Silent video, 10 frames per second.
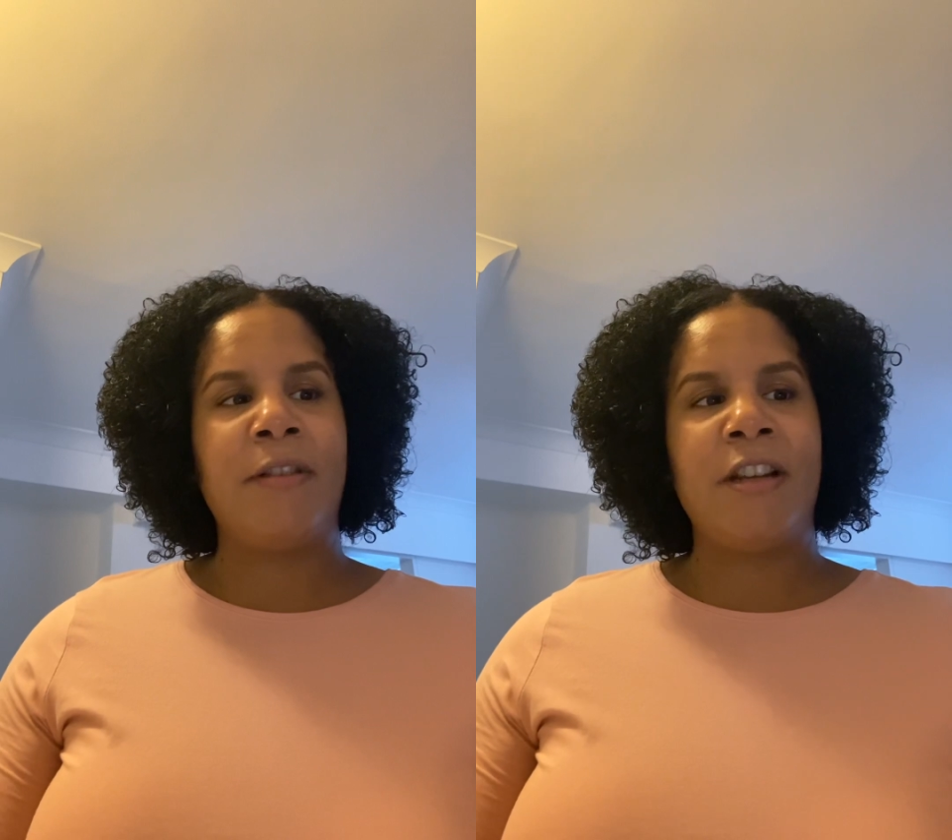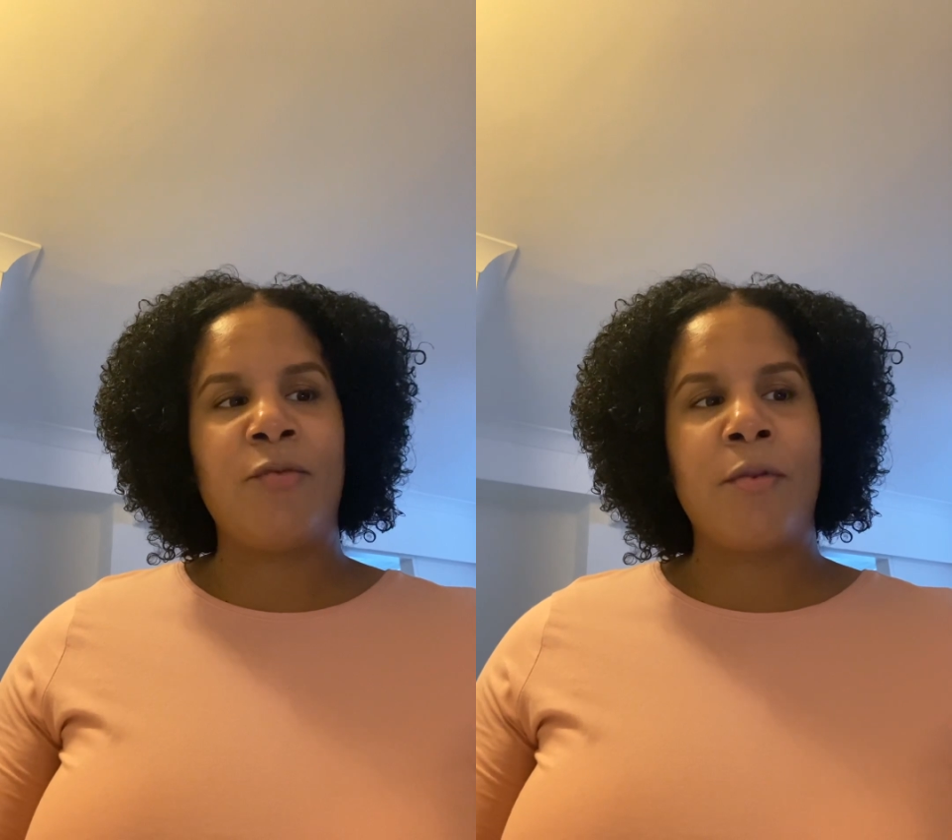it
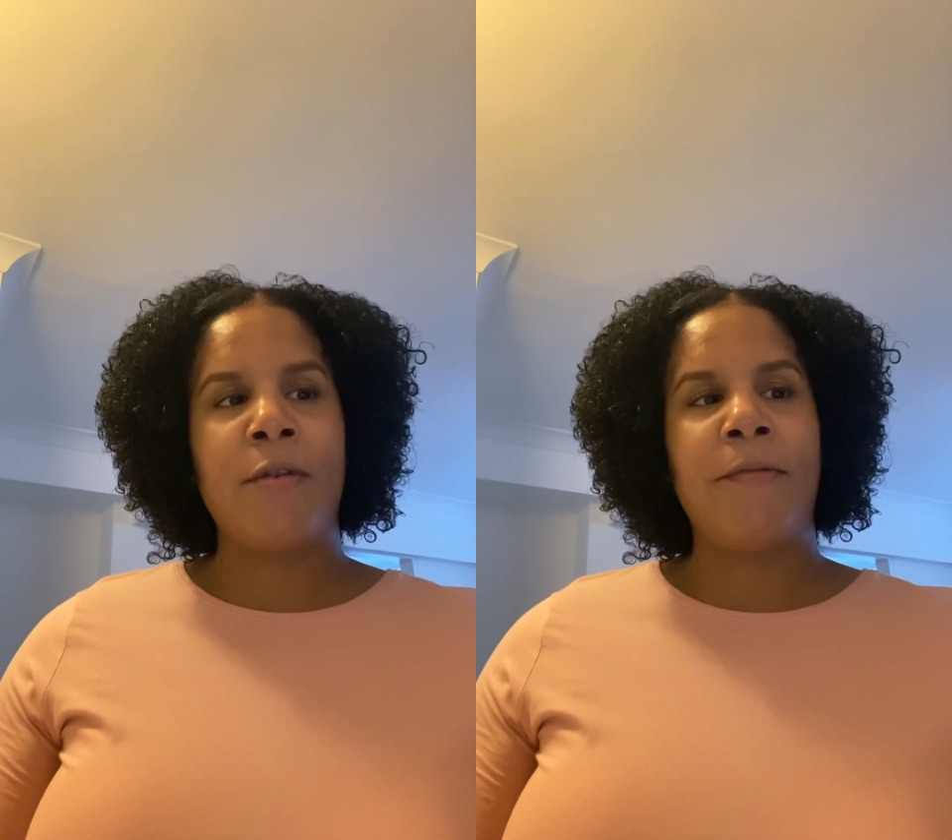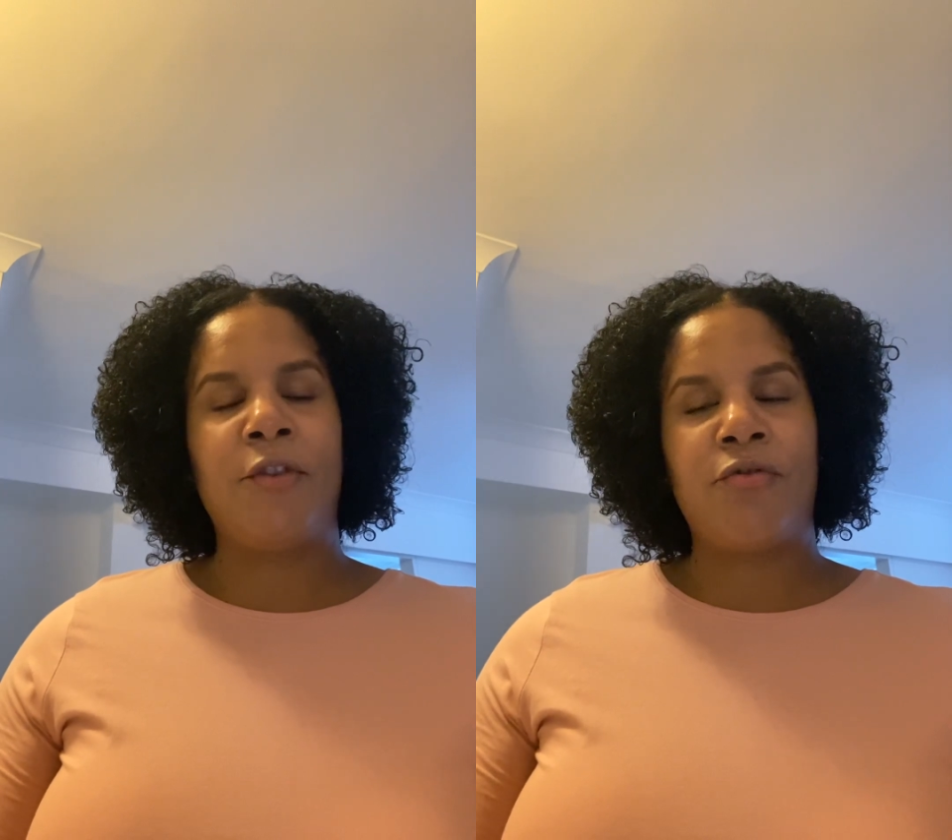is one
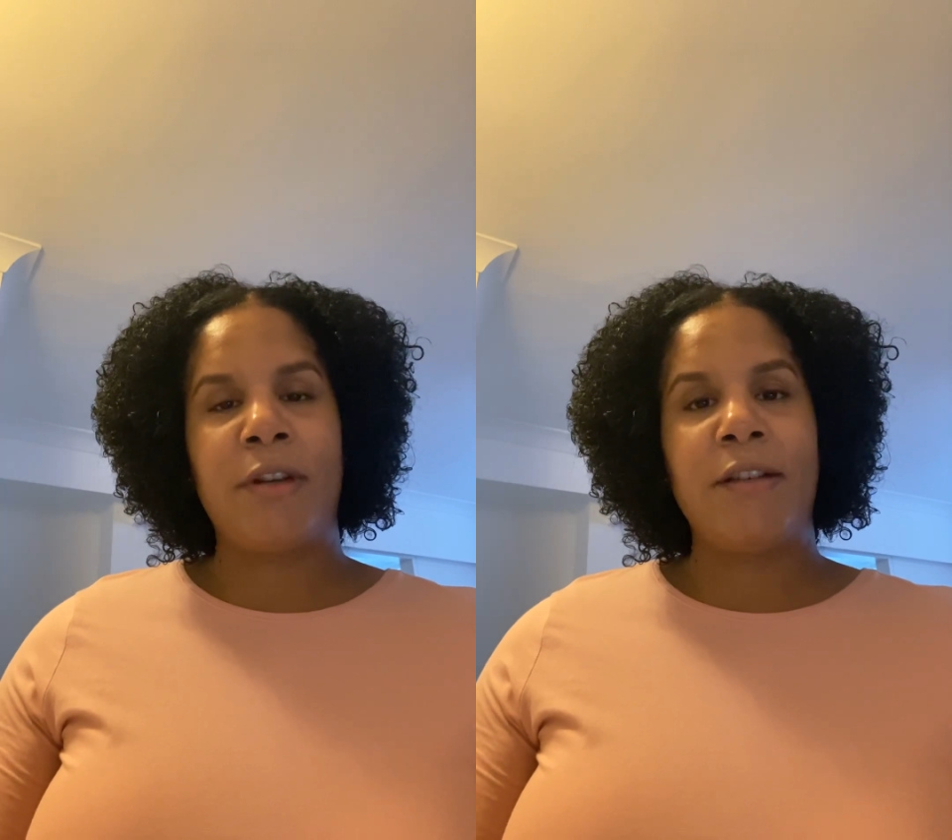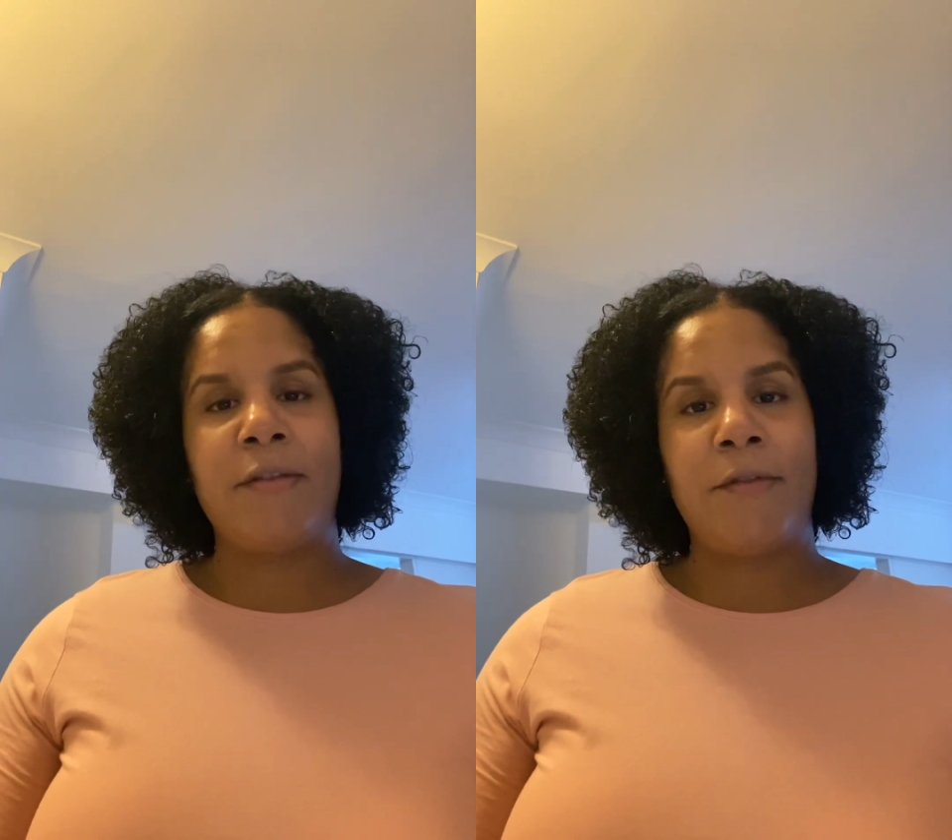of the
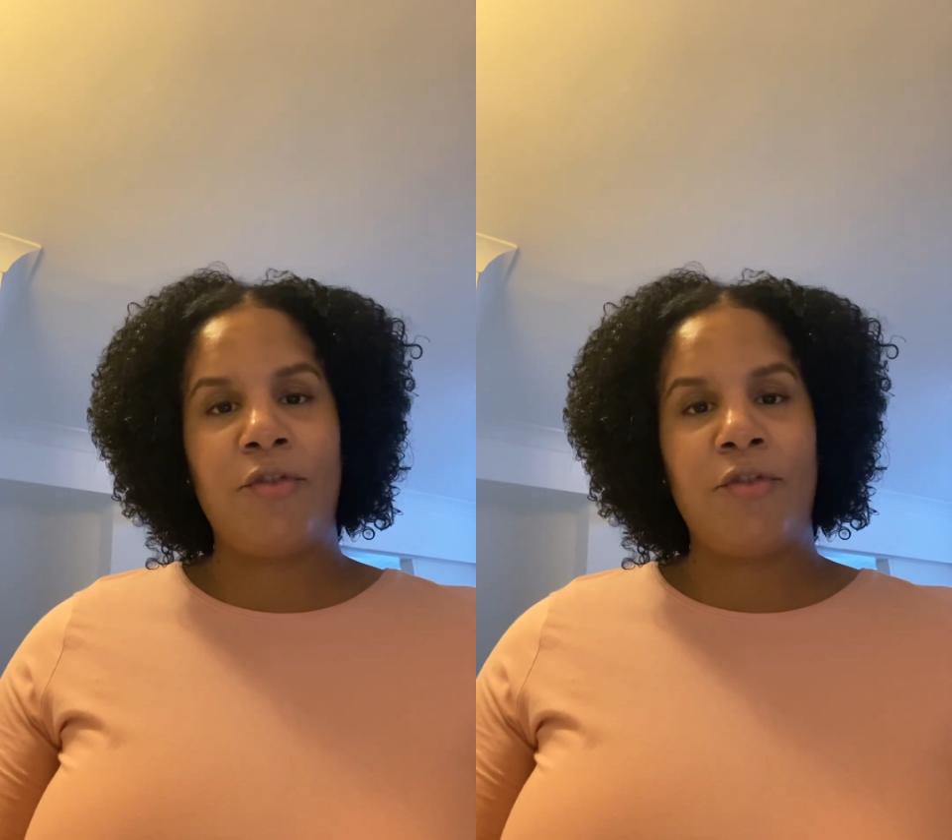trees of the